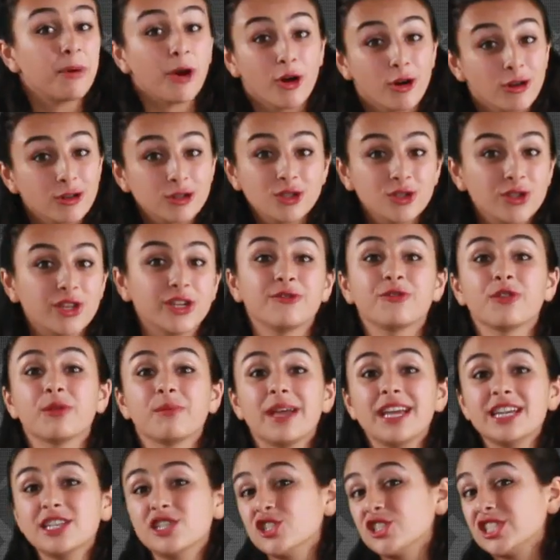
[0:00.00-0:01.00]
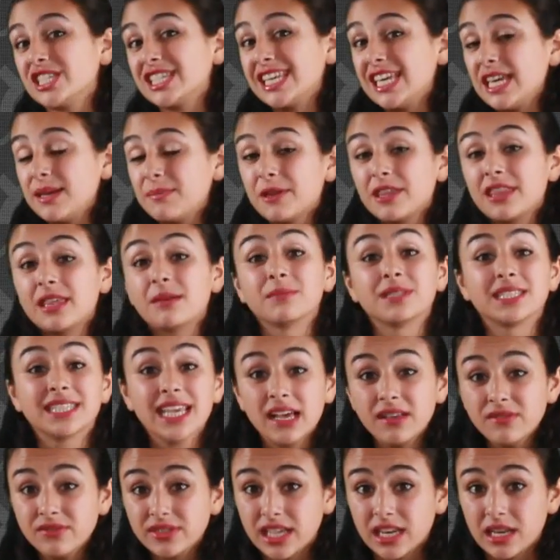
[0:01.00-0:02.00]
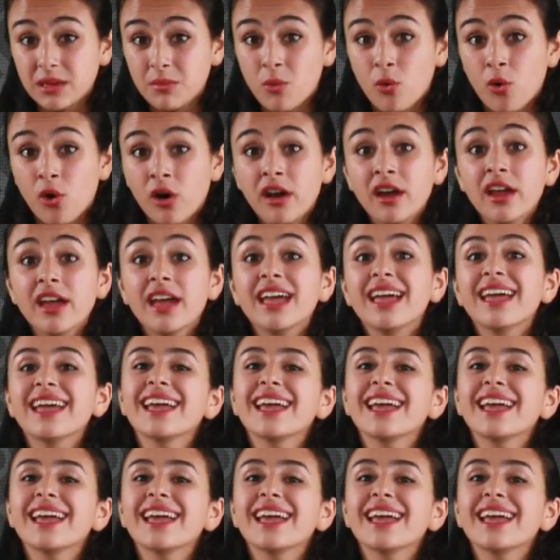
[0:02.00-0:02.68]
personal information to keep to themselves anymore,